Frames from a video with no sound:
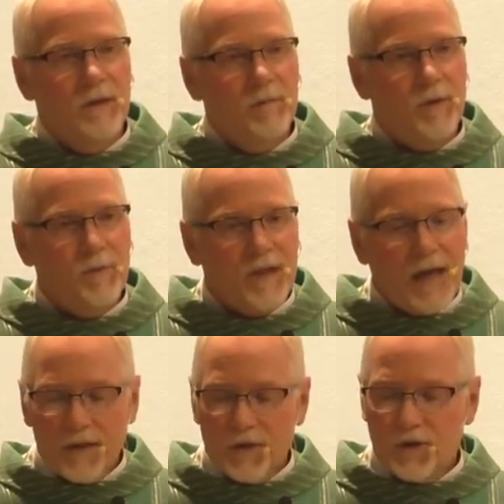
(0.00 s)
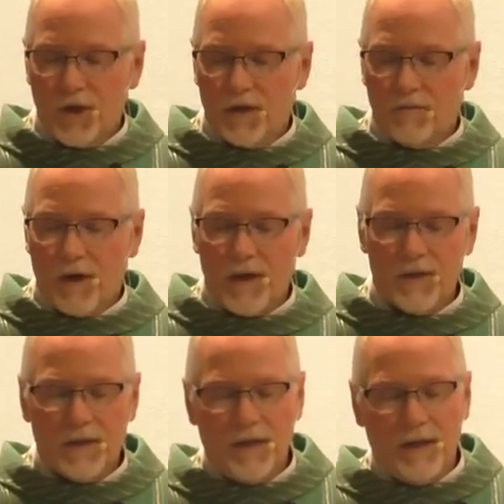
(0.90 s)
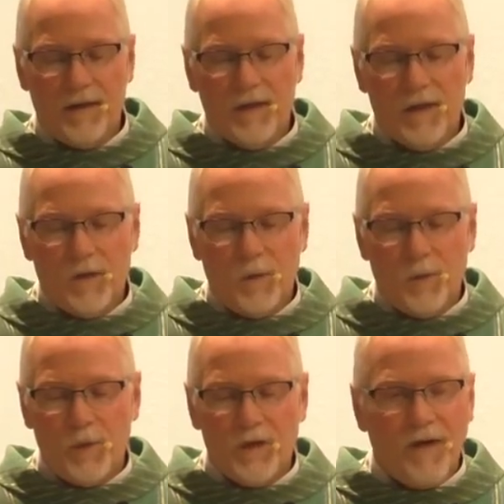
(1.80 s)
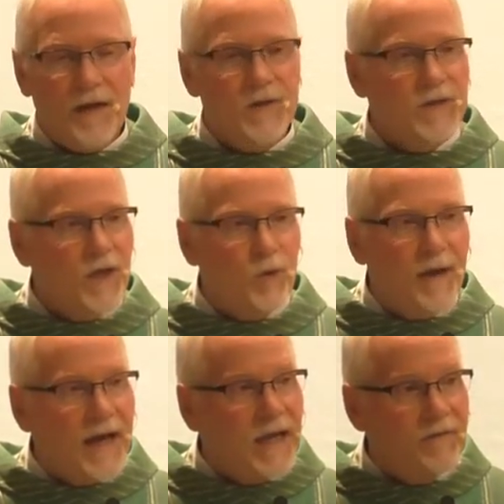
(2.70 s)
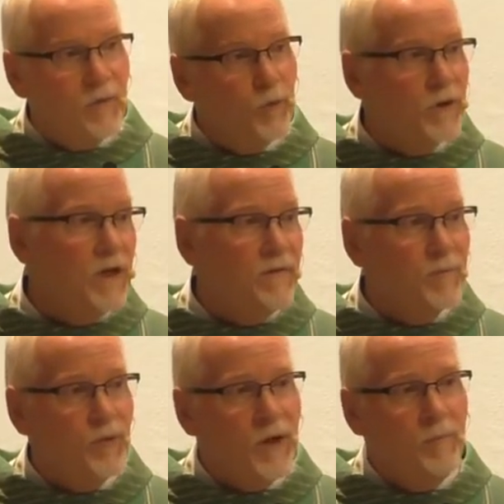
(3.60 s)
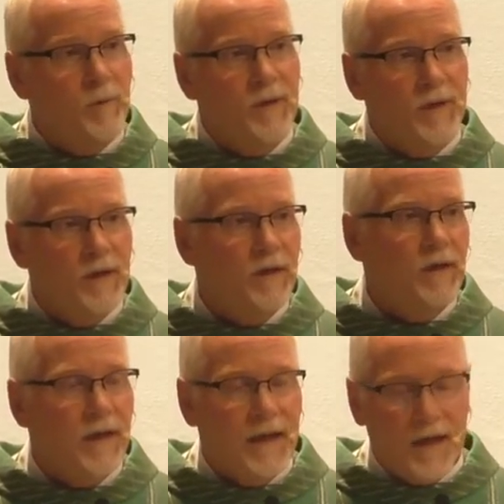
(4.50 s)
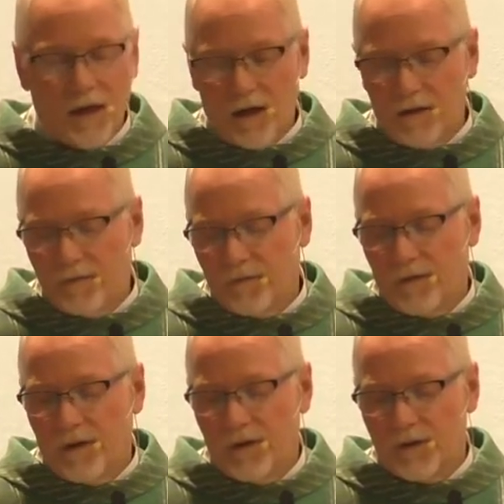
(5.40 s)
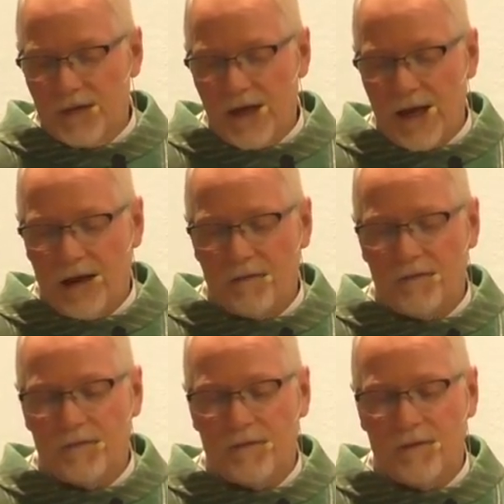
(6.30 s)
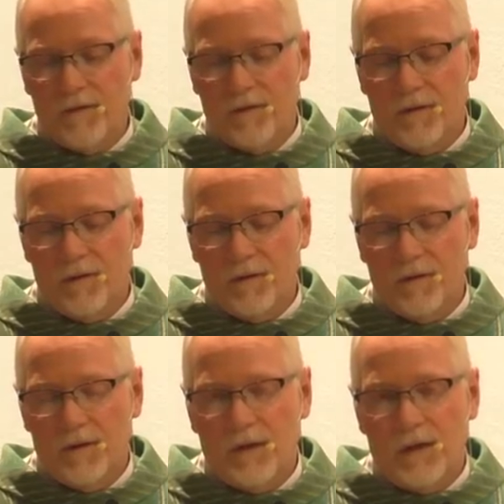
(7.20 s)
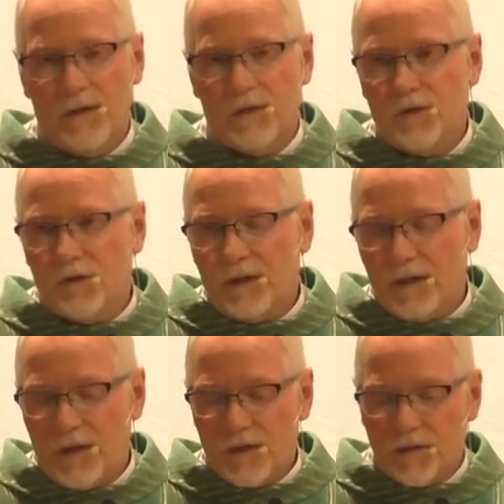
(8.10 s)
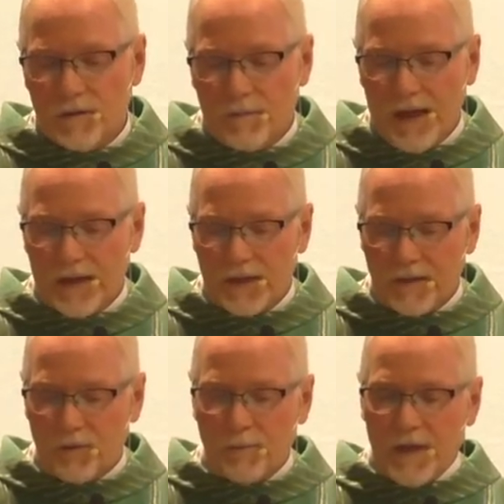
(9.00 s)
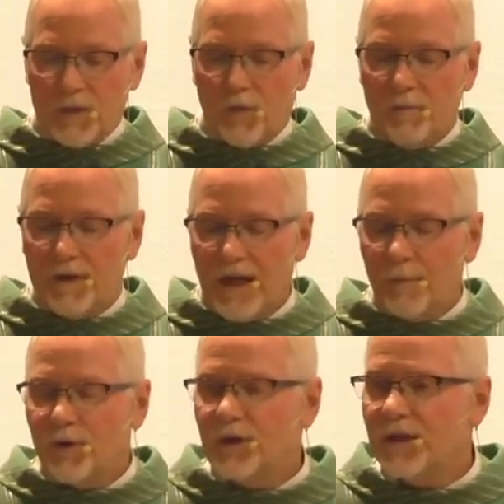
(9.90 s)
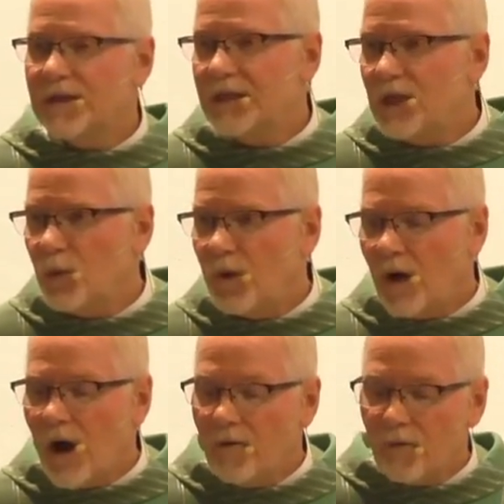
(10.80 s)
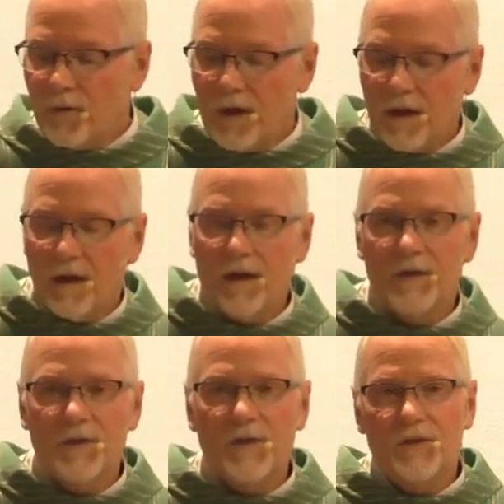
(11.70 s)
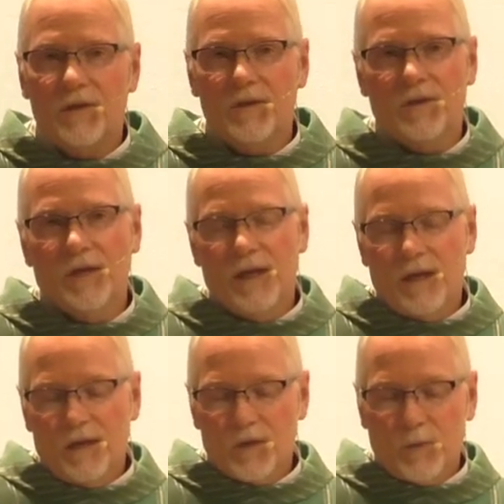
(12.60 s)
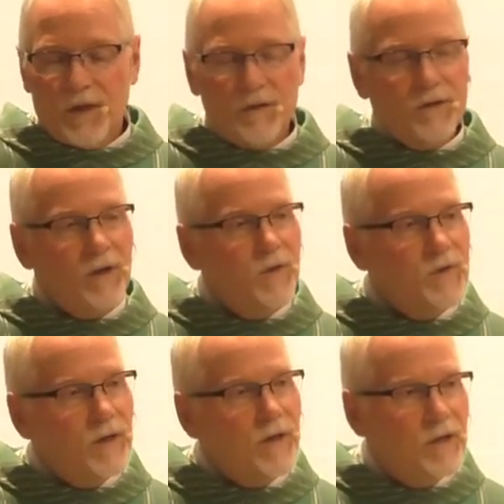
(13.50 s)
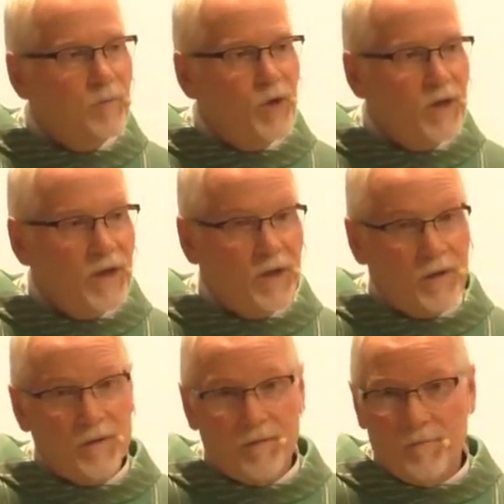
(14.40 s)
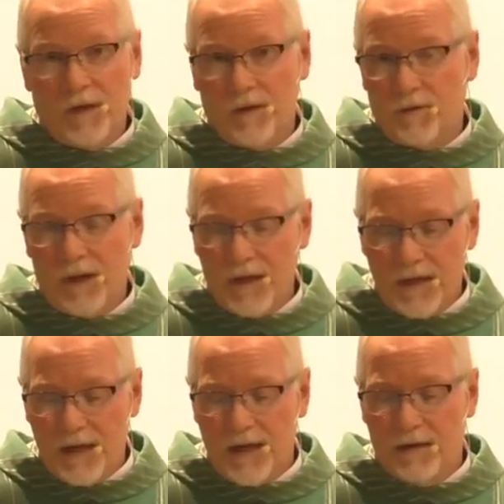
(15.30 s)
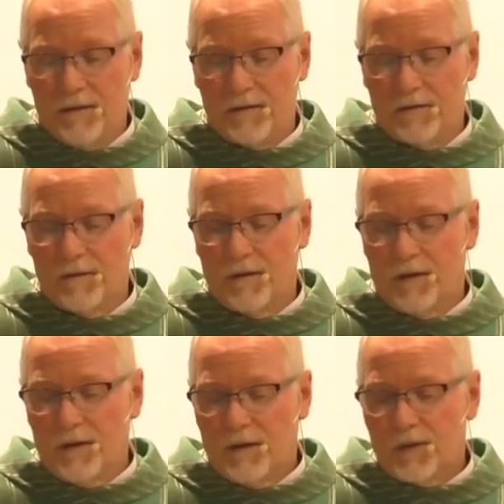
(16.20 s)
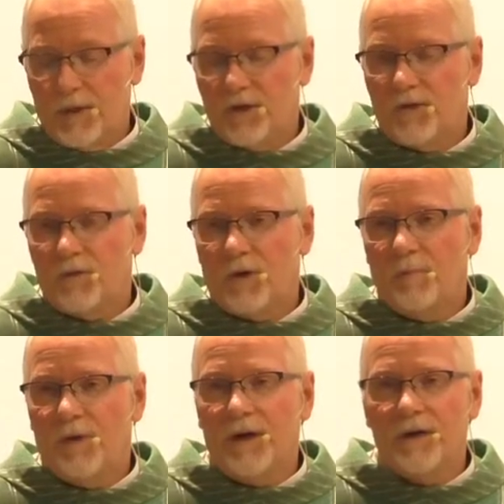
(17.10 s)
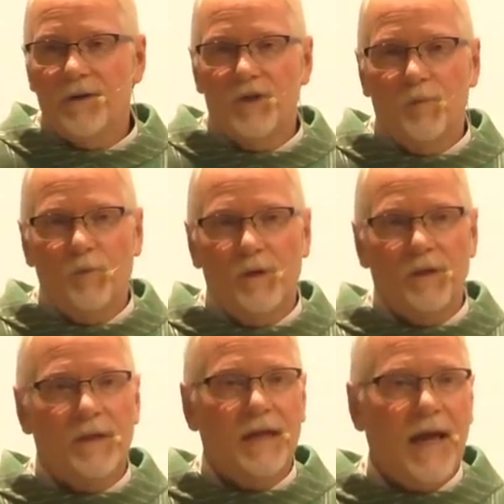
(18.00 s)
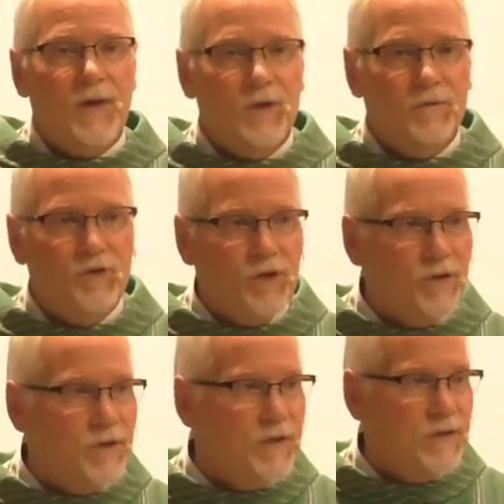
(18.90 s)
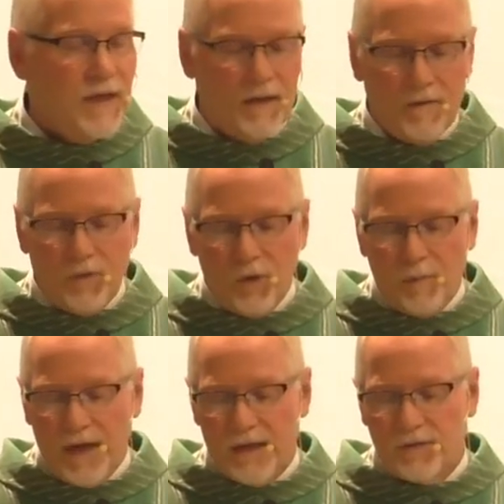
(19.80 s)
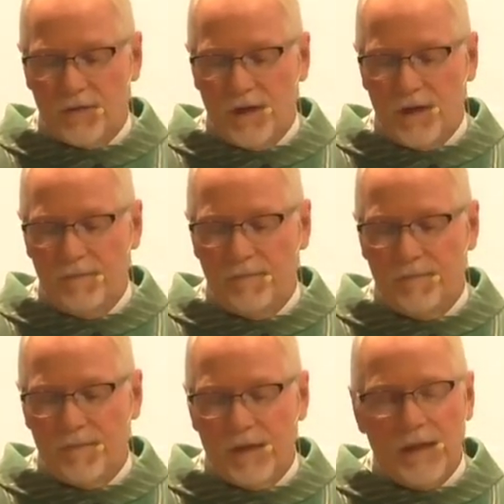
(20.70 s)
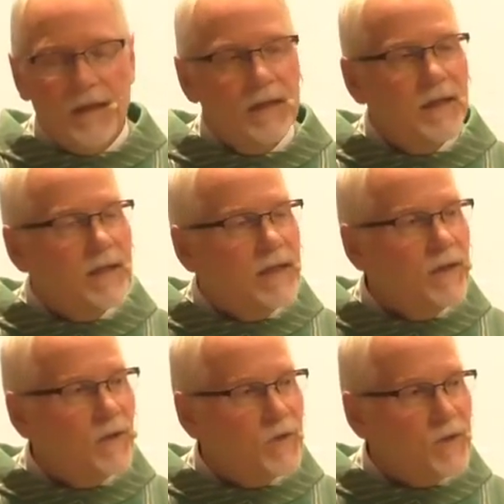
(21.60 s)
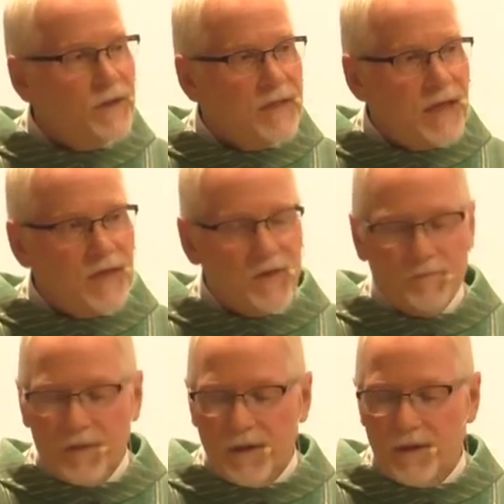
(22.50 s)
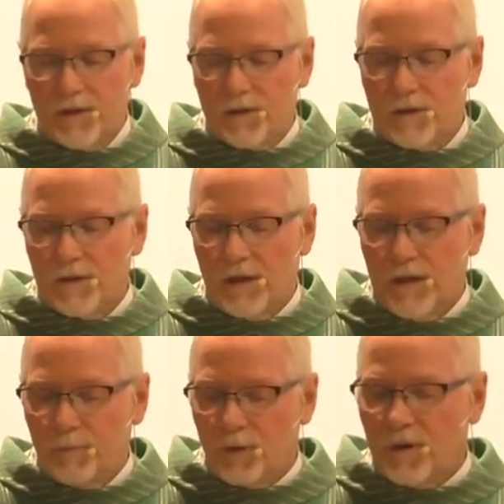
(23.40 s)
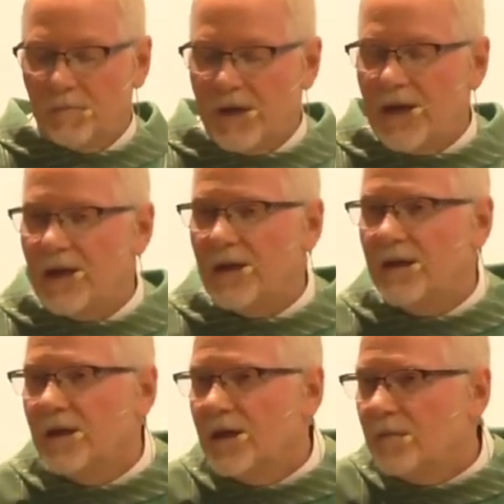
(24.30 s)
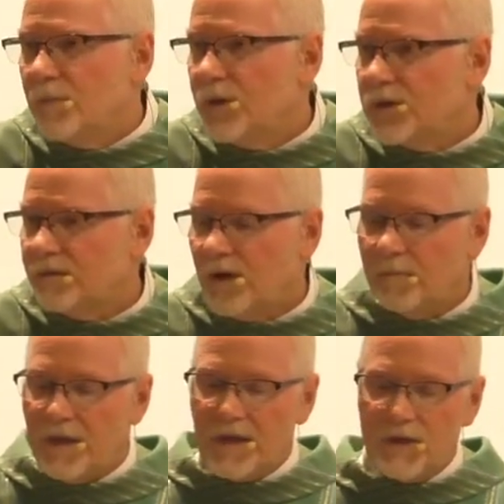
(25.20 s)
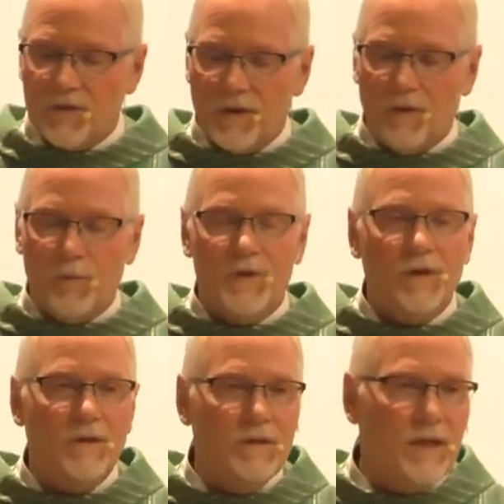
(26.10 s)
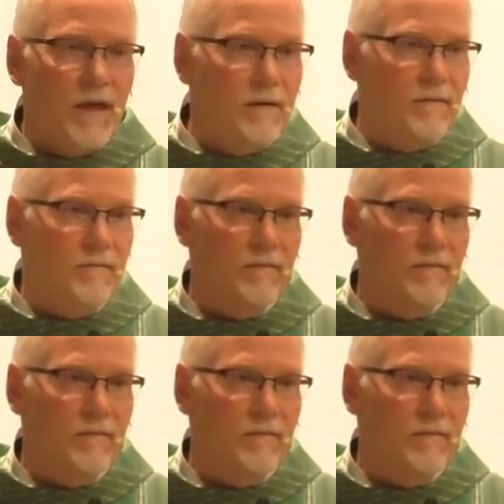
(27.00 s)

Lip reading: But without this generosity, we would have had to scale back even more, even probably laying off our staff. And so during these past several months, we've been able to continue with offering our assistance as well to those in our community who are in great need, especially through our partnership with the Council of Churches and the food pantry. In those early days of March and grown May, most of our ministry was curtailed.